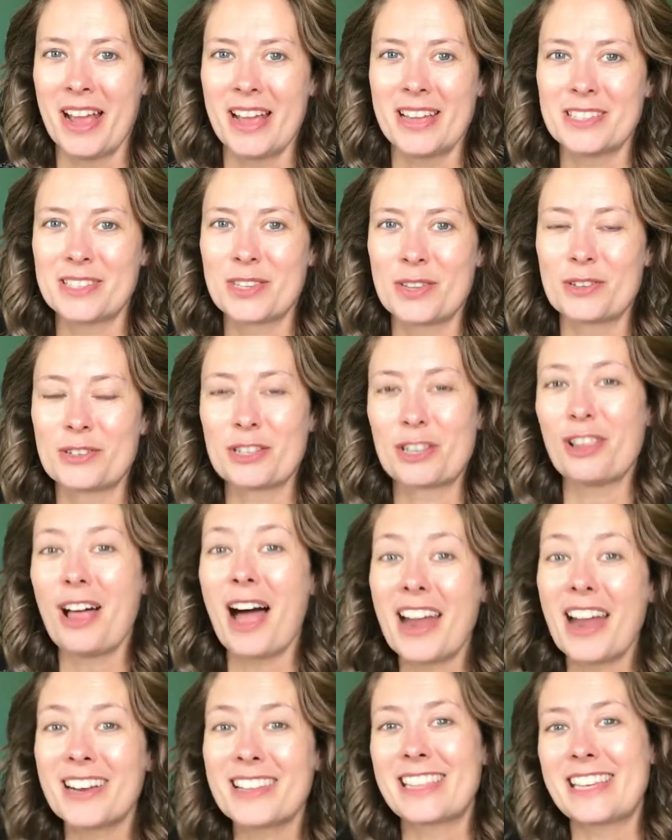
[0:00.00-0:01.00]
And so there's a
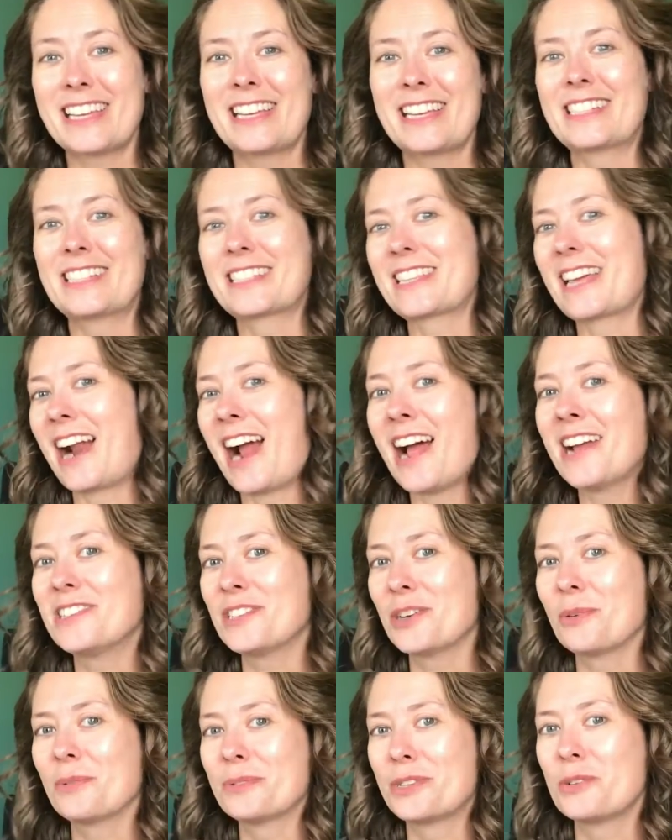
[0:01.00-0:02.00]
lot of things that I
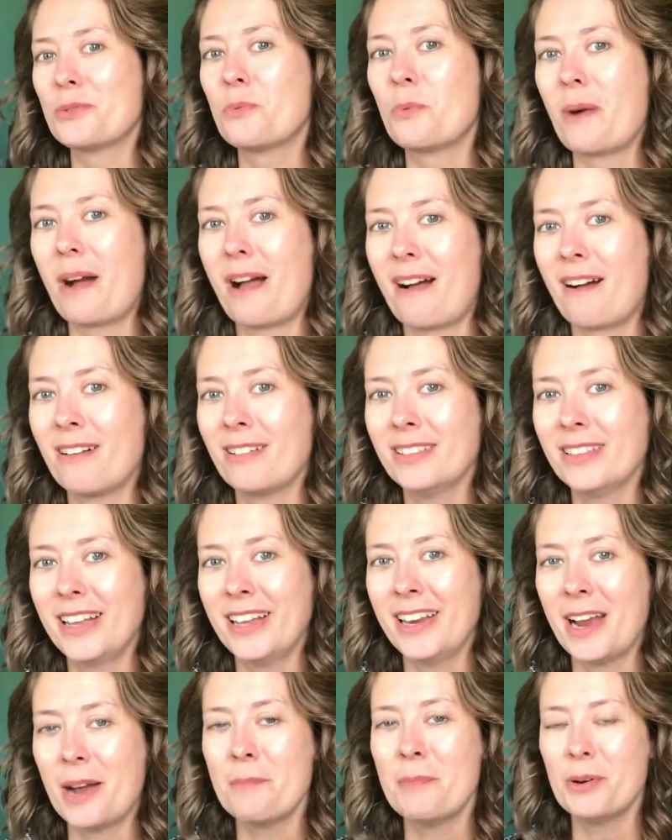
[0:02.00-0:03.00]
don't do well,
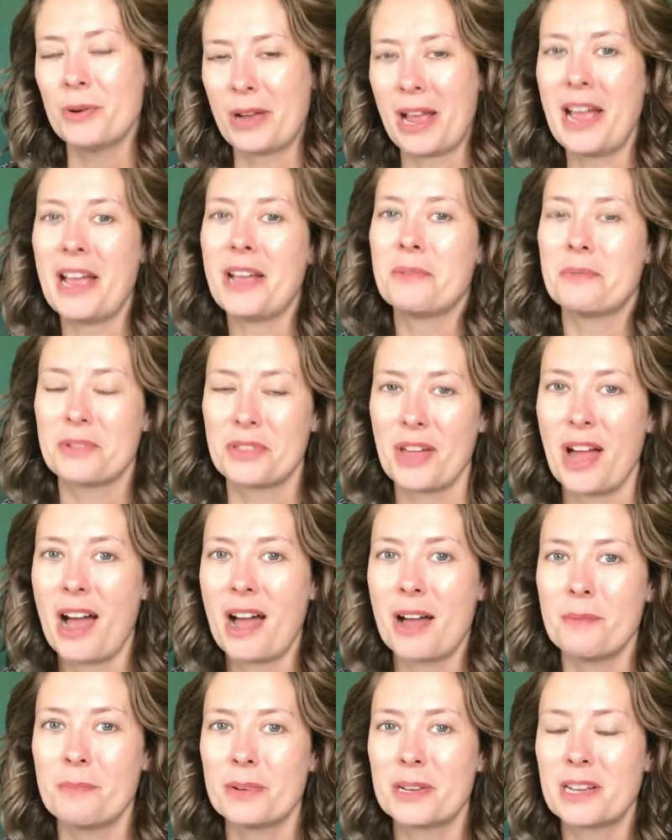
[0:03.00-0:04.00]
and I'm okay with
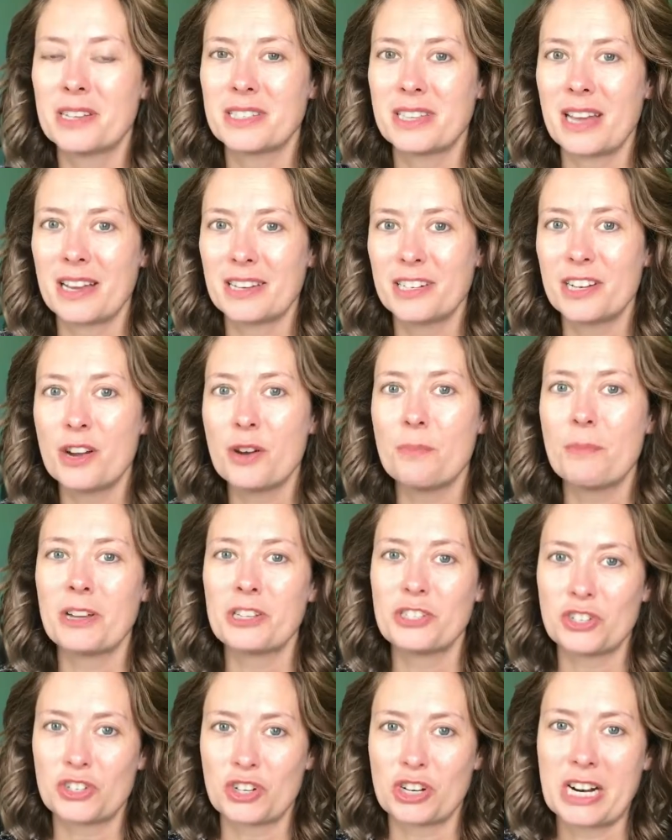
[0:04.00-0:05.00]
that because I know
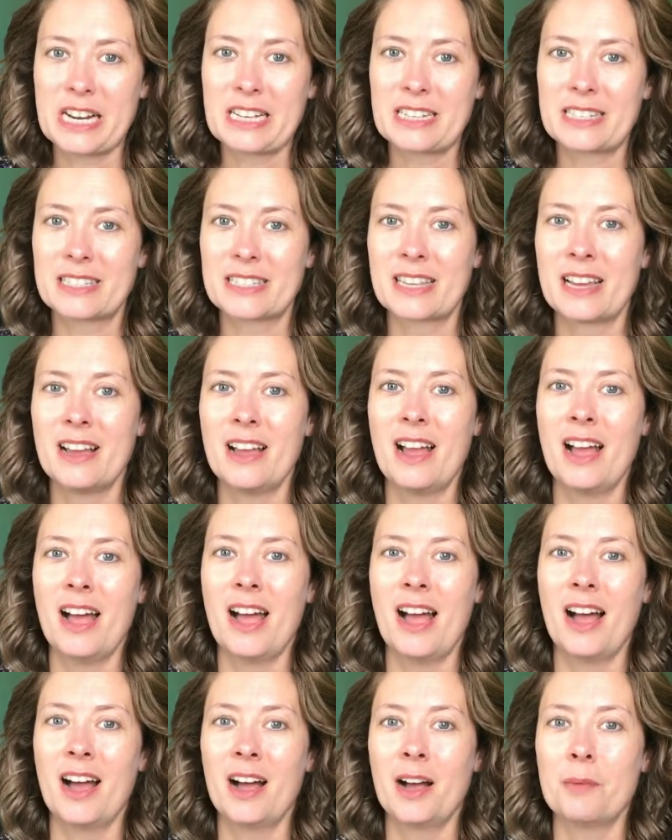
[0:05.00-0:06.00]
my strengths.
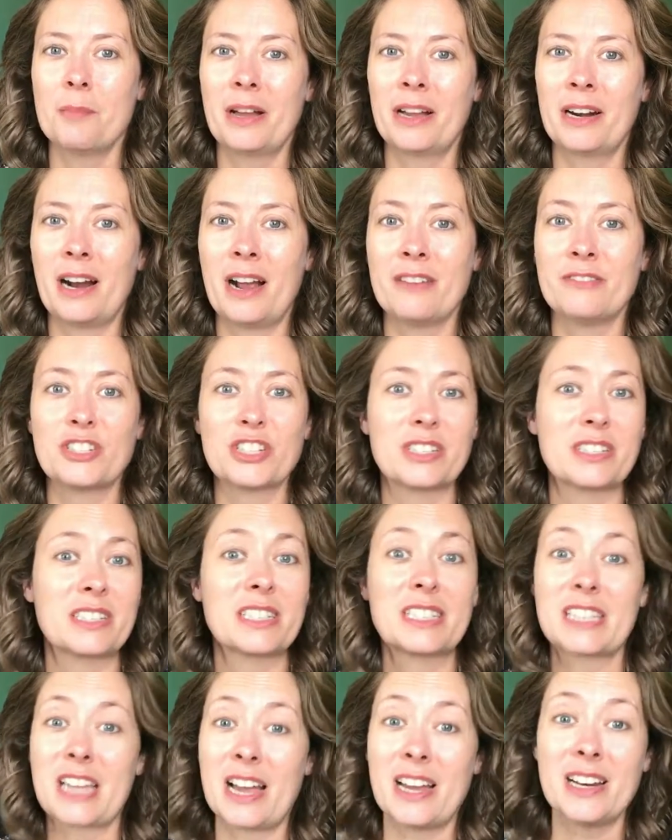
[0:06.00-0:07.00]
And I've just
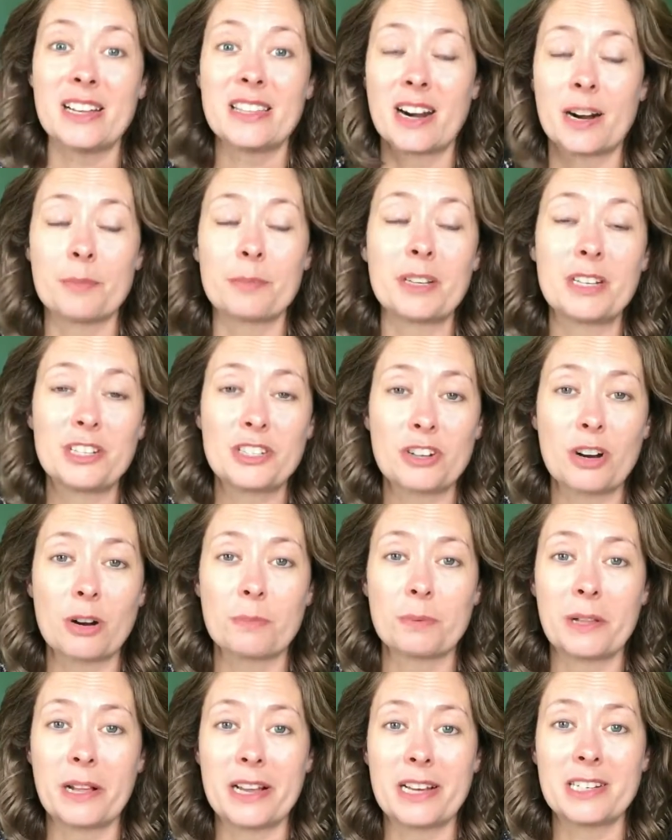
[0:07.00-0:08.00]
decided that I'm going to
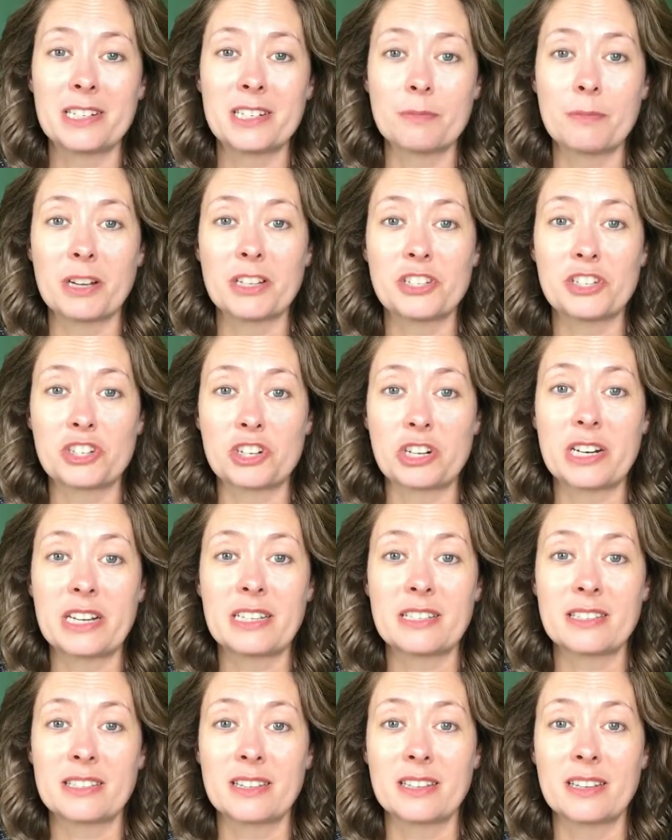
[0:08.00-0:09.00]
start playing to my
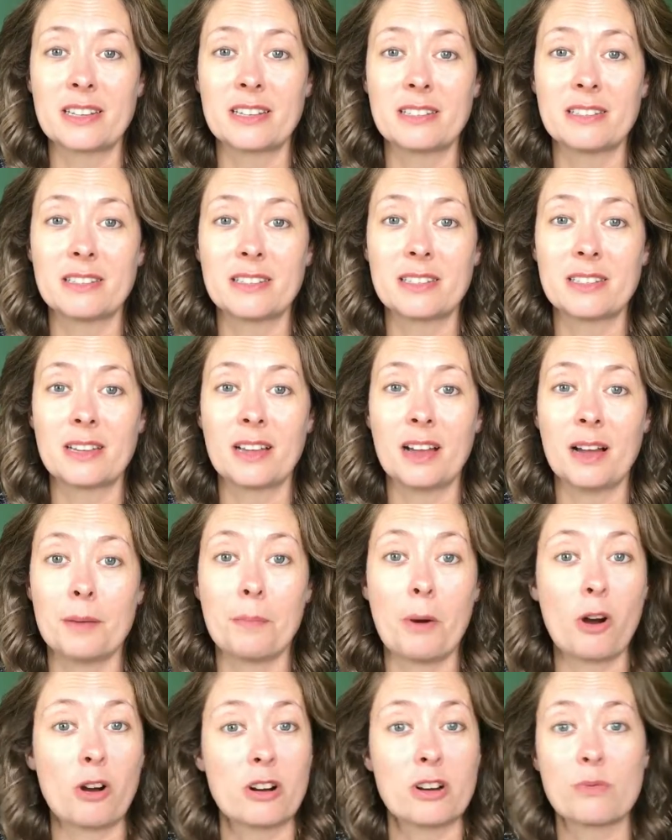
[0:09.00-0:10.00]
strengths and
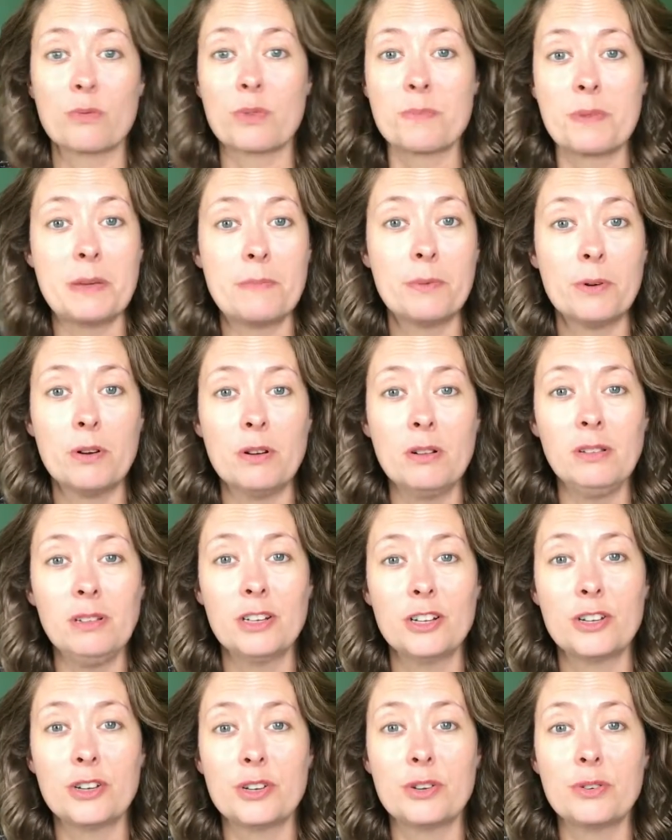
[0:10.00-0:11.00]
partner with people
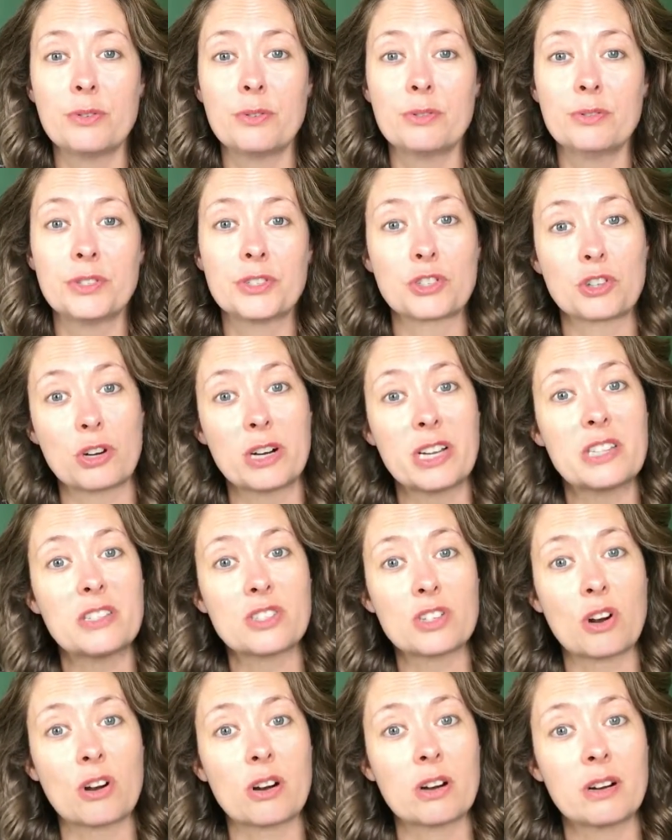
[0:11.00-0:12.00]
whose
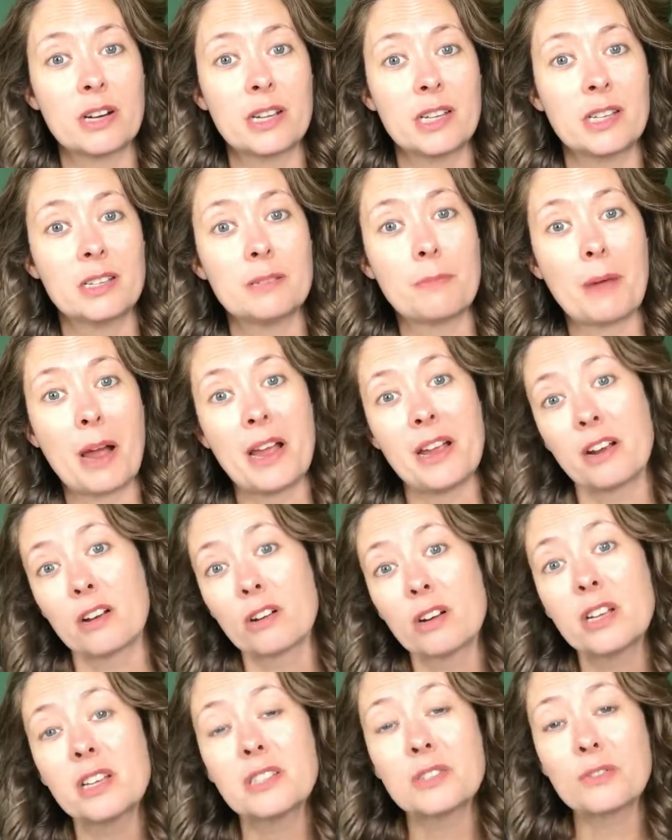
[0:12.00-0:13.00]
strengths are in my
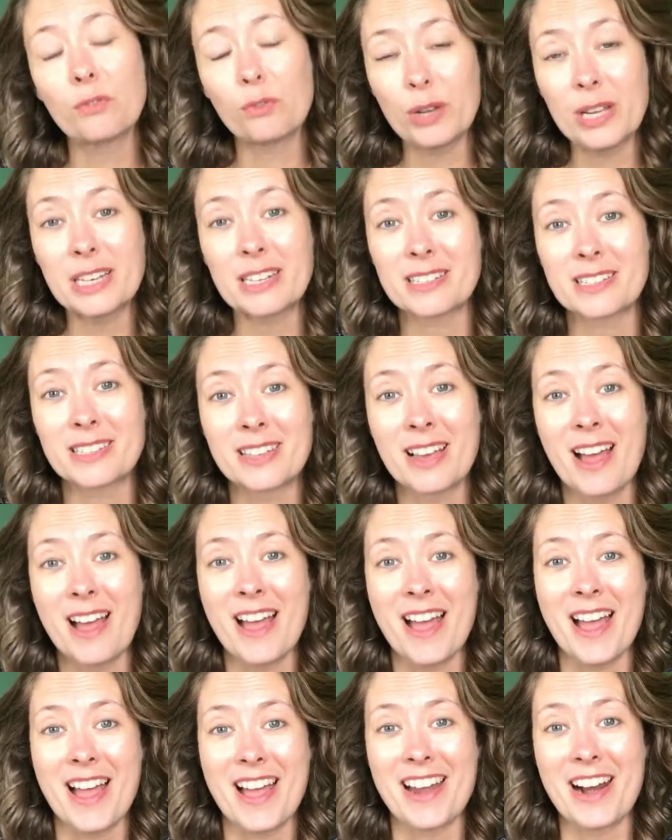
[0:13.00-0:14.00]
areas of weakness.
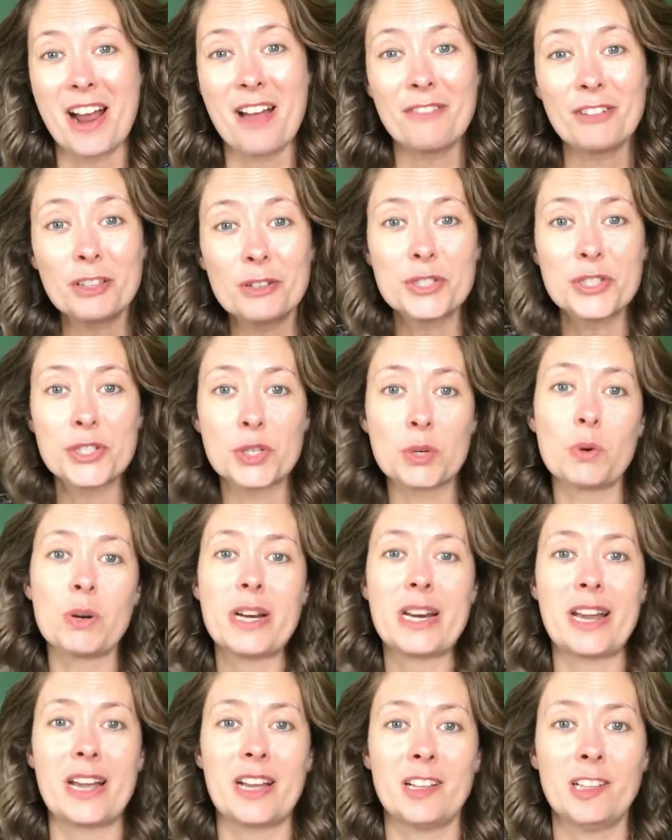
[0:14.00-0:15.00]
And I have a little
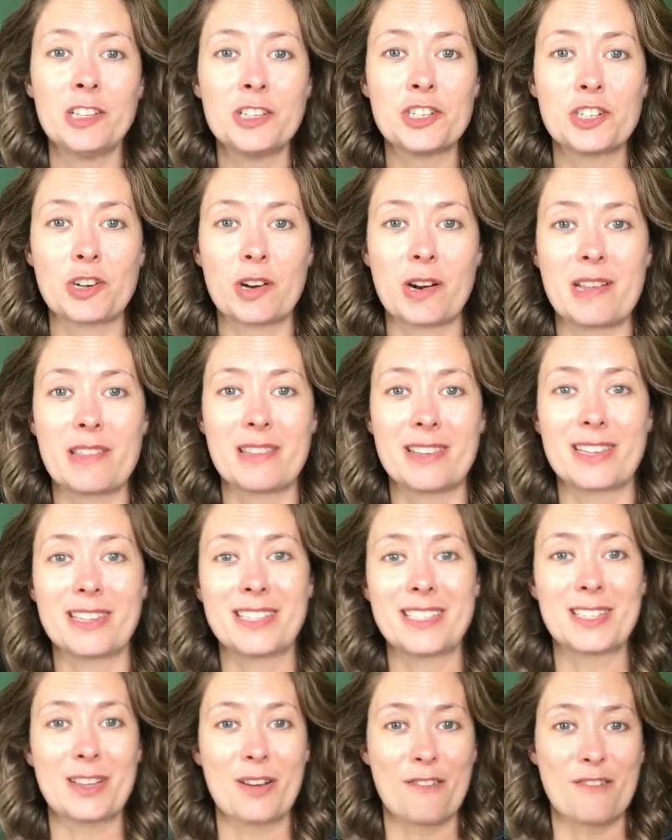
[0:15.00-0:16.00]
story to illustrate
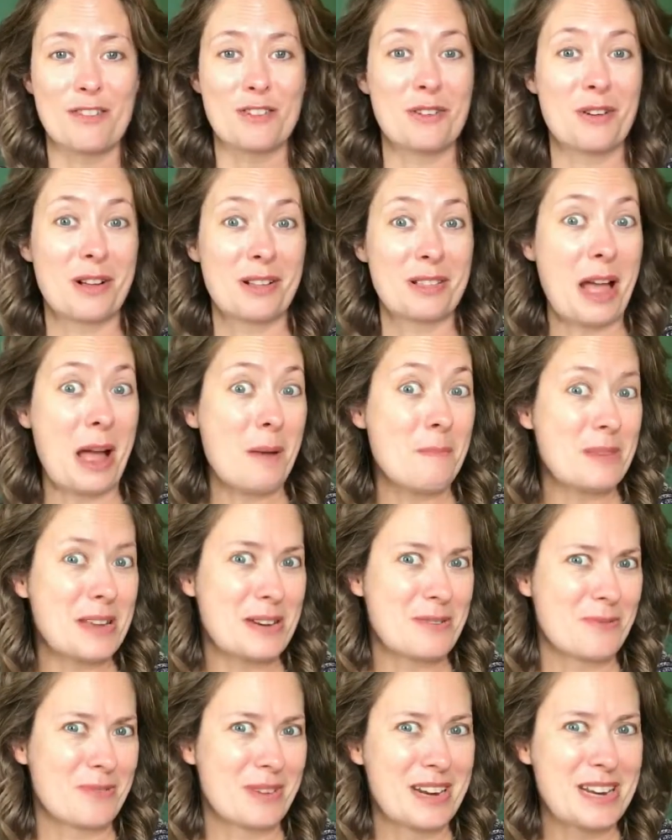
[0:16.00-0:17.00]
this, so if you'll allow me
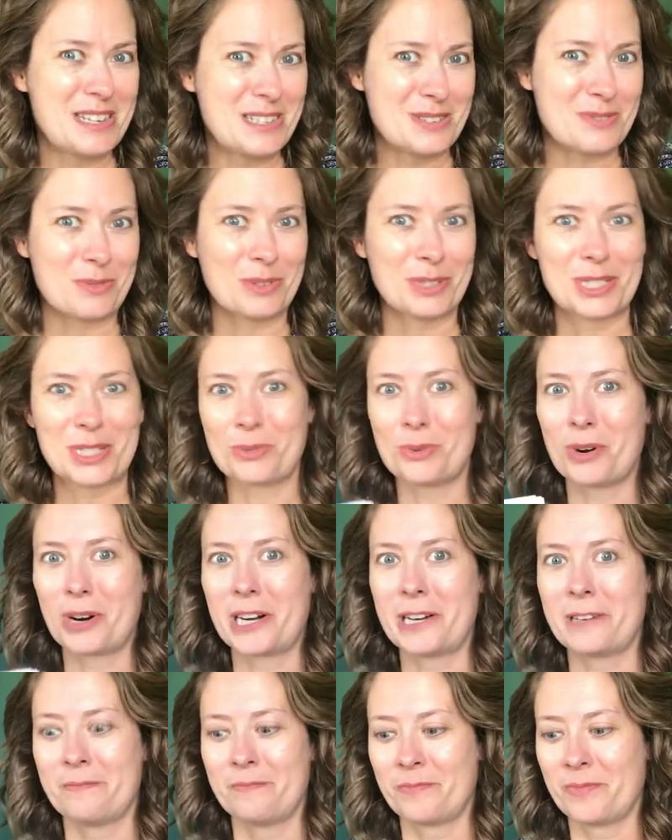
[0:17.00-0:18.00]
to read you a
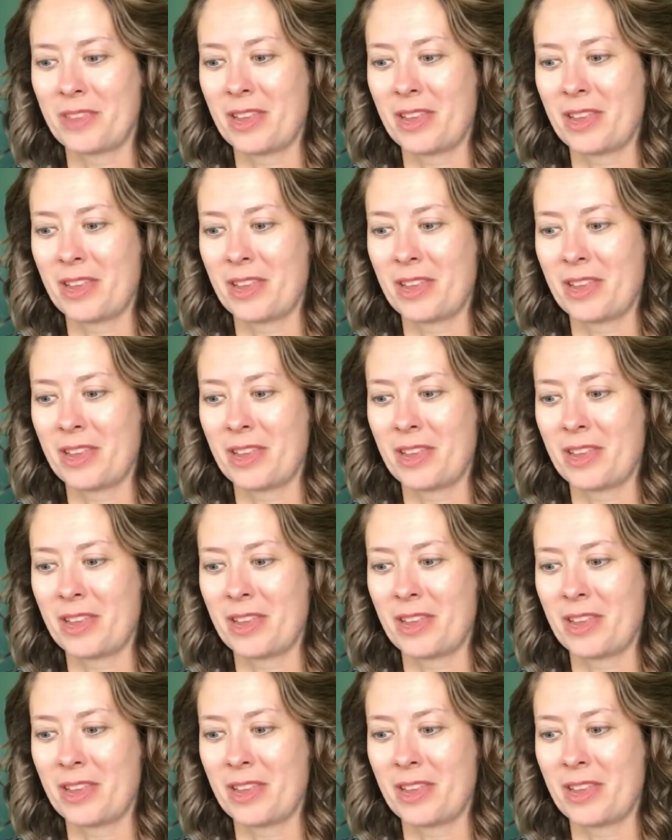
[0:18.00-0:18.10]
story.